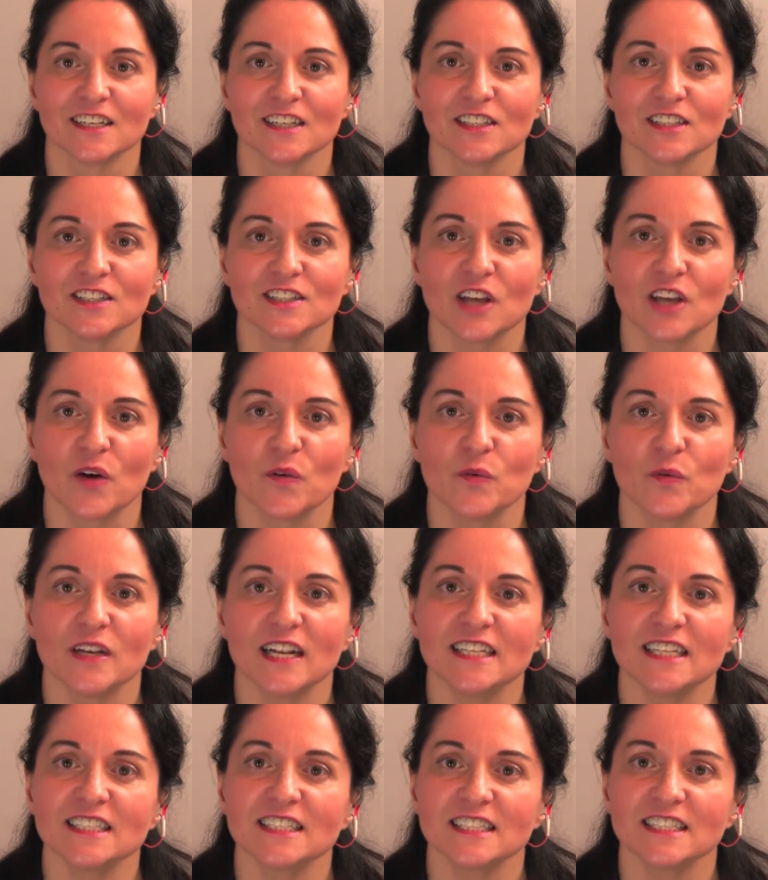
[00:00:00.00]
So
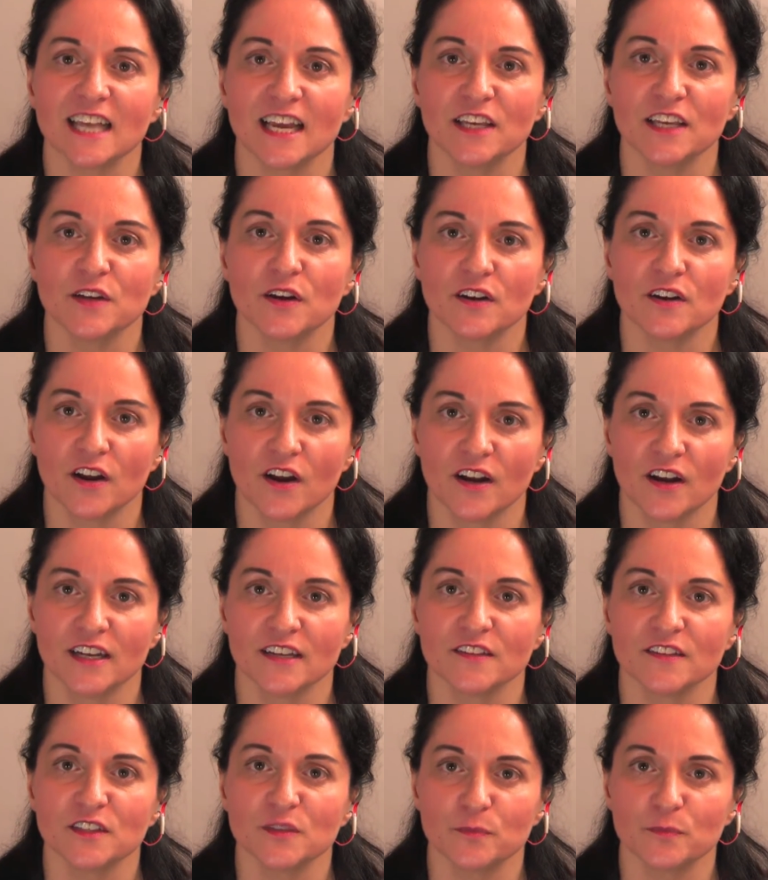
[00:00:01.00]
let's say you're
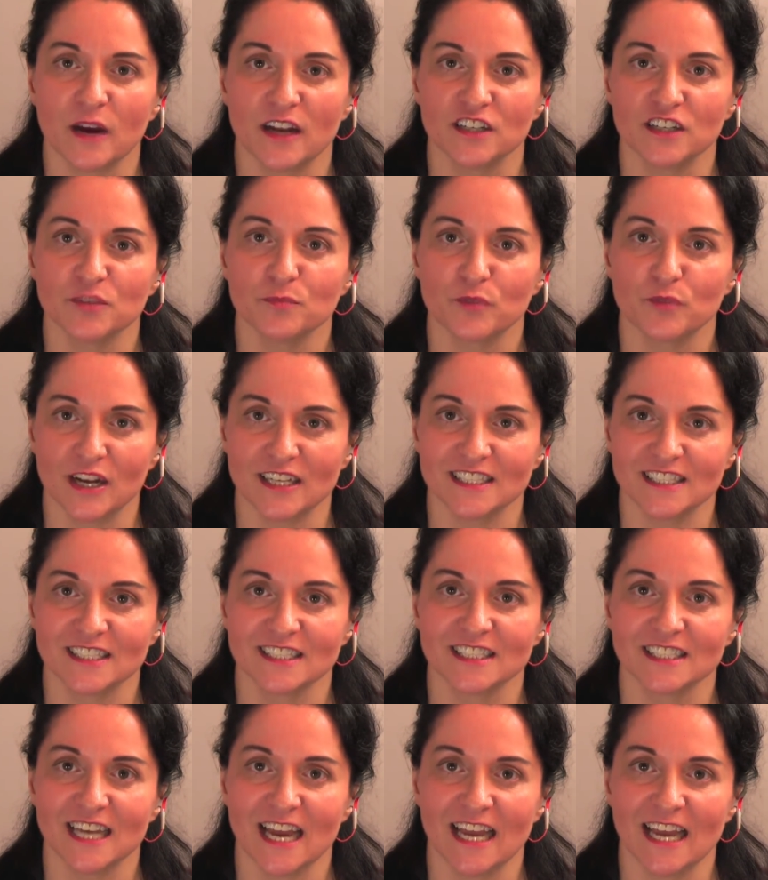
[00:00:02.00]
learning the Spanish
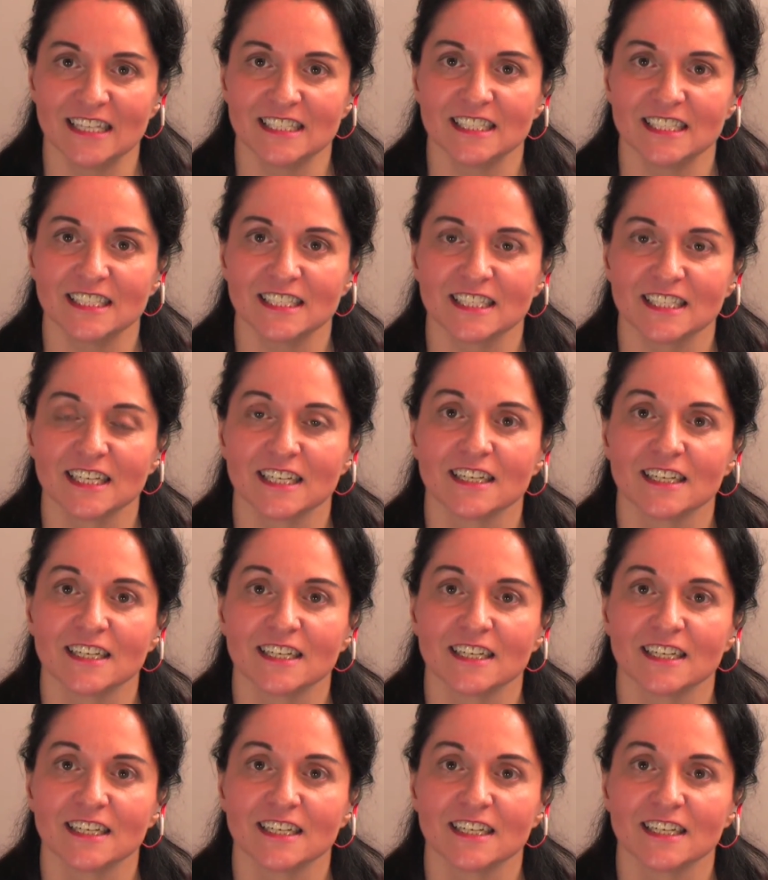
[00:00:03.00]
present tense.